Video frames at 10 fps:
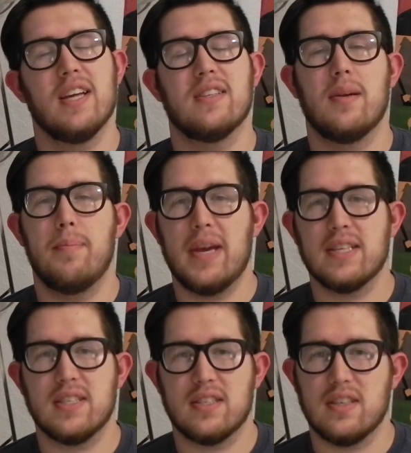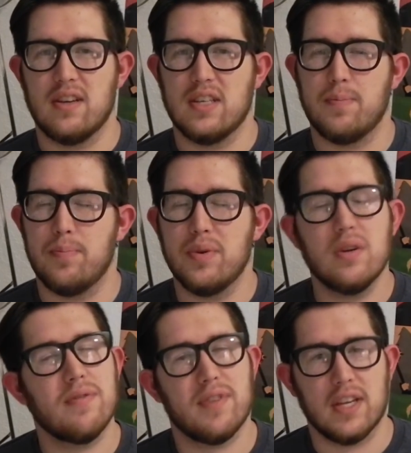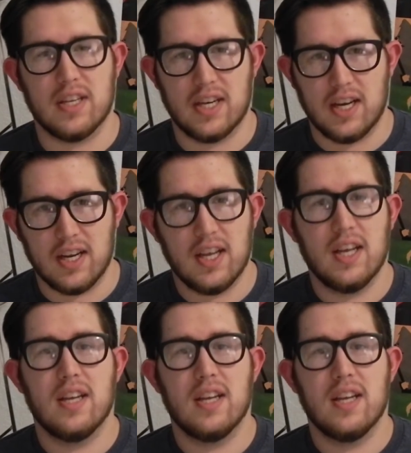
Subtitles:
It's an amazing series. Beautifully done.